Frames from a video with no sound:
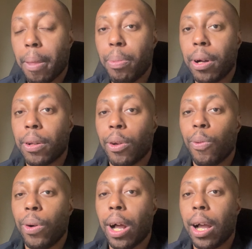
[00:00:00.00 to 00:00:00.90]
But
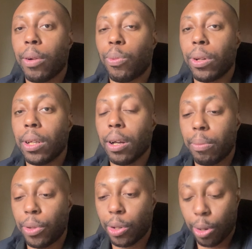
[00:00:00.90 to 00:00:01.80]
when I really
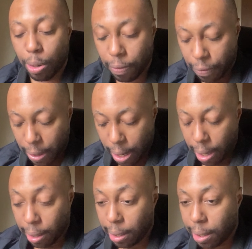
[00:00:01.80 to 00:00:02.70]
observe
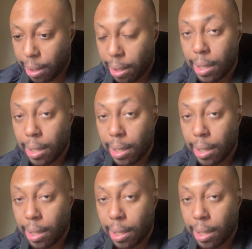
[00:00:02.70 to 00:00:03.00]
the, the